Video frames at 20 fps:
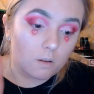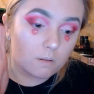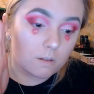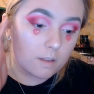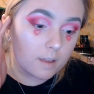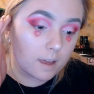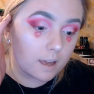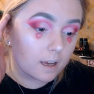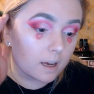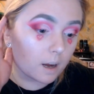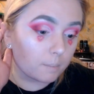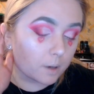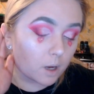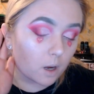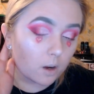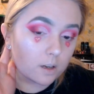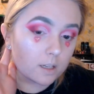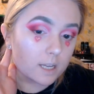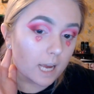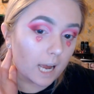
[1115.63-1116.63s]
think I'm
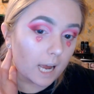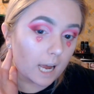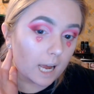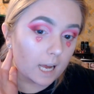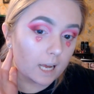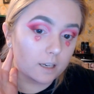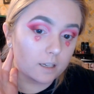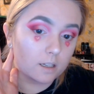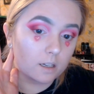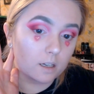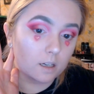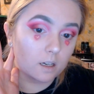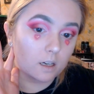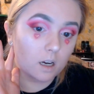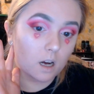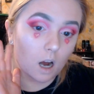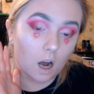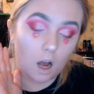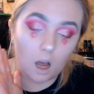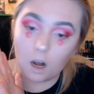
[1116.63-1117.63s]
going to add
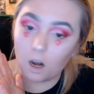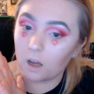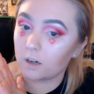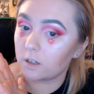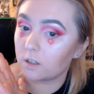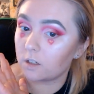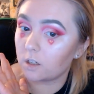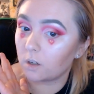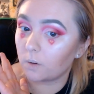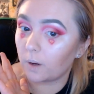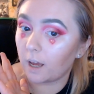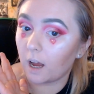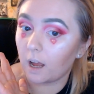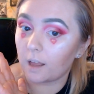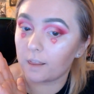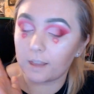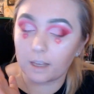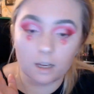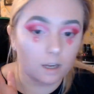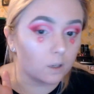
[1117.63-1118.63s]
eyeliner to it. I
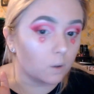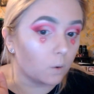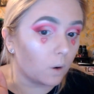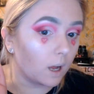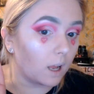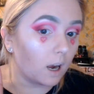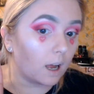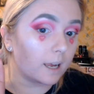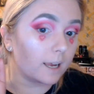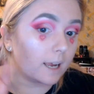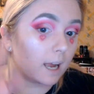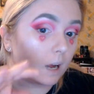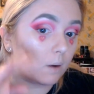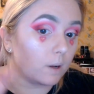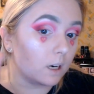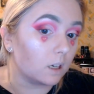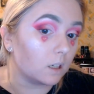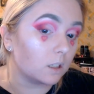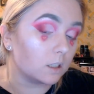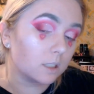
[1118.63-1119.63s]
think I quite like how
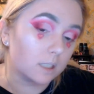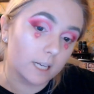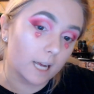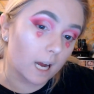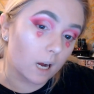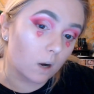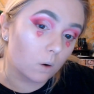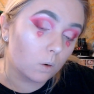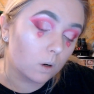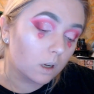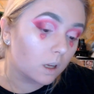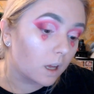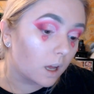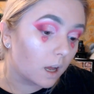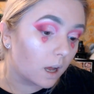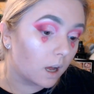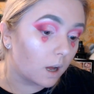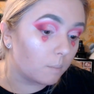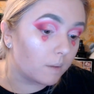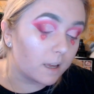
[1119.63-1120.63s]
it looks now,
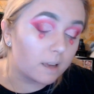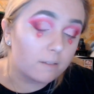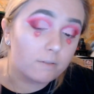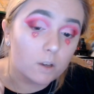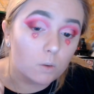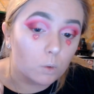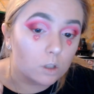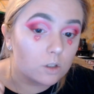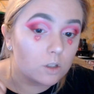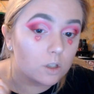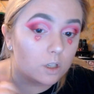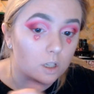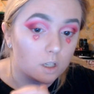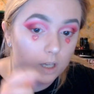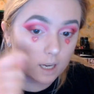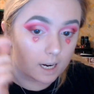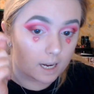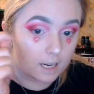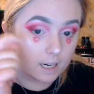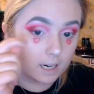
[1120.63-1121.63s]
but if you want to you
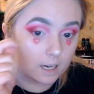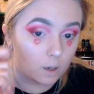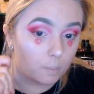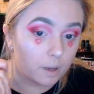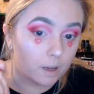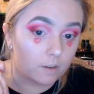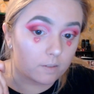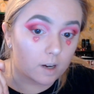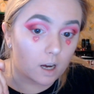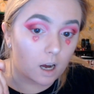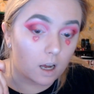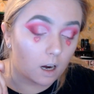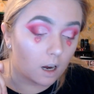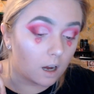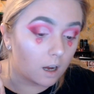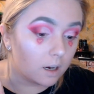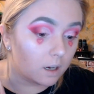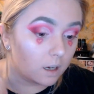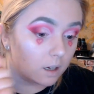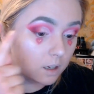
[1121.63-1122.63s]
can add a little bit of
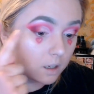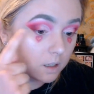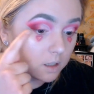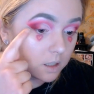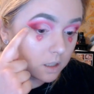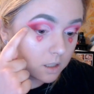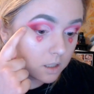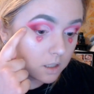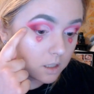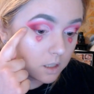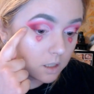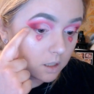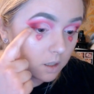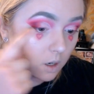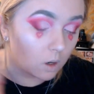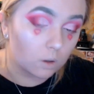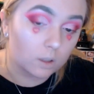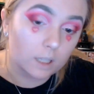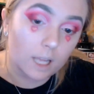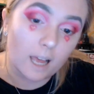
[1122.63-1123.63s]
eyeliner just
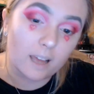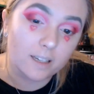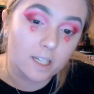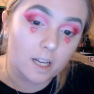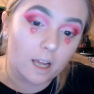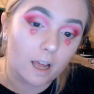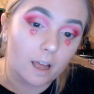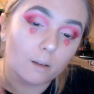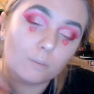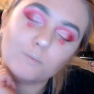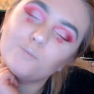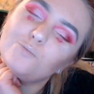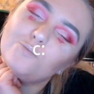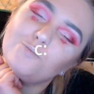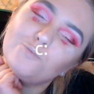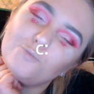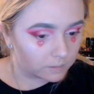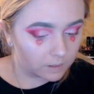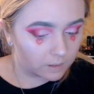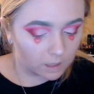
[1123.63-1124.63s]
along the edge there.
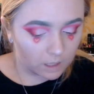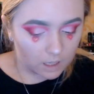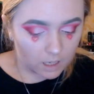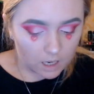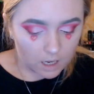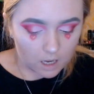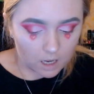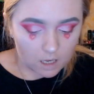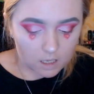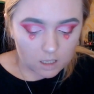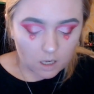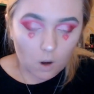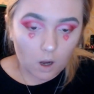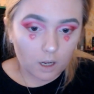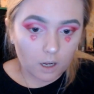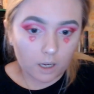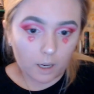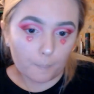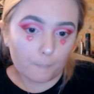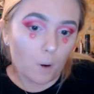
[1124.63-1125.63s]
So I'm
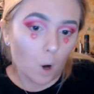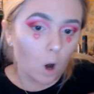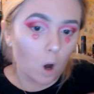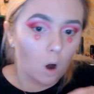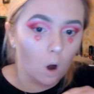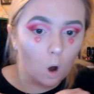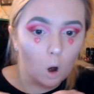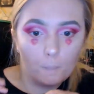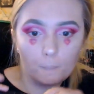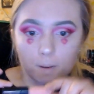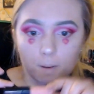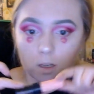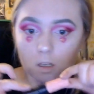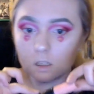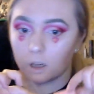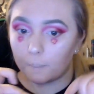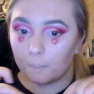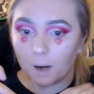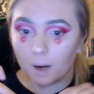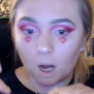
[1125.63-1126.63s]
going to pop
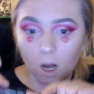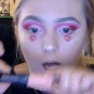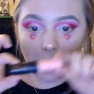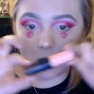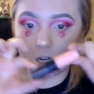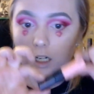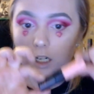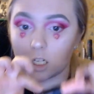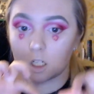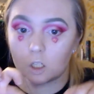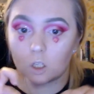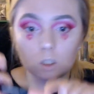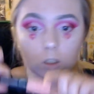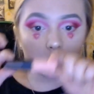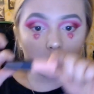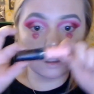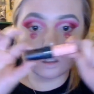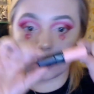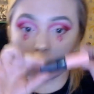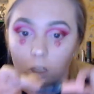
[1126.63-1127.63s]
some eyelashes
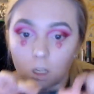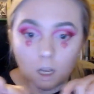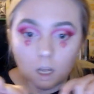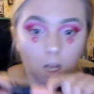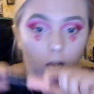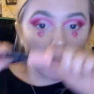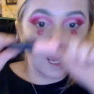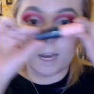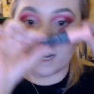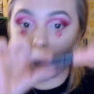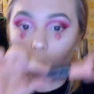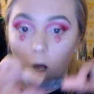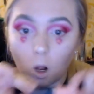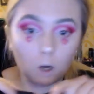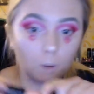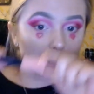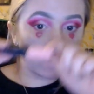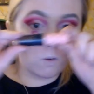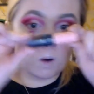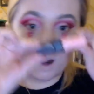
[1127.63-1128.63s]
on and I'll
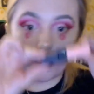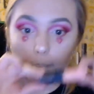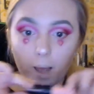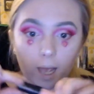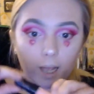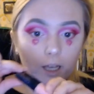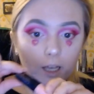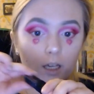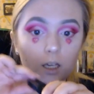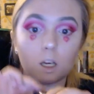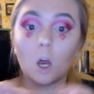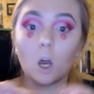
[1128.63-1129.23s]
be right back.